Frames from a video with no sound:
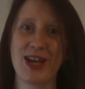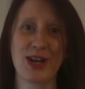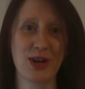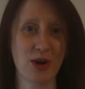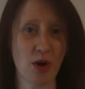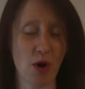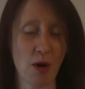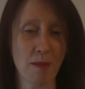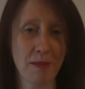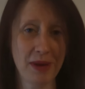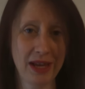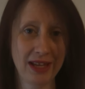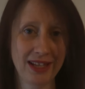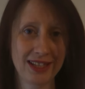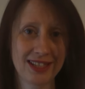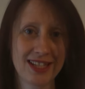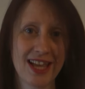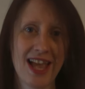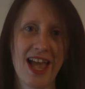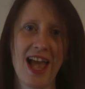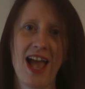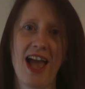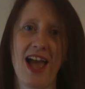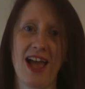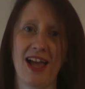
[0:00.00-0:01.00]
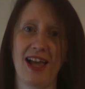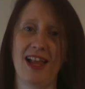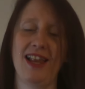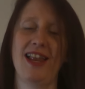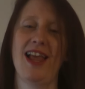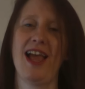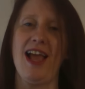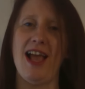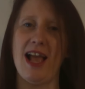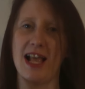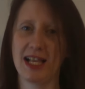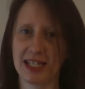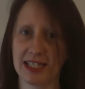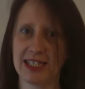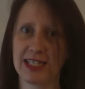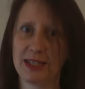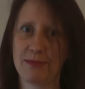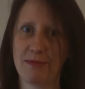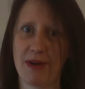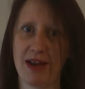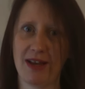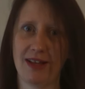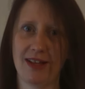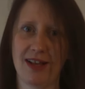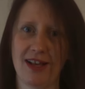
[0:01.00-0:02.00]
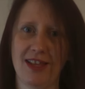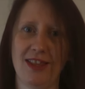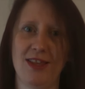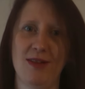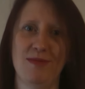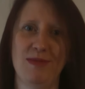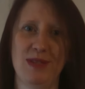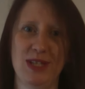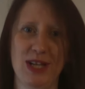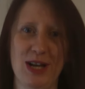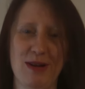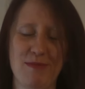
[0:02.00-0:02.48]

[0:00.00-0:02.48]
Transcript: comment and smack that thumbs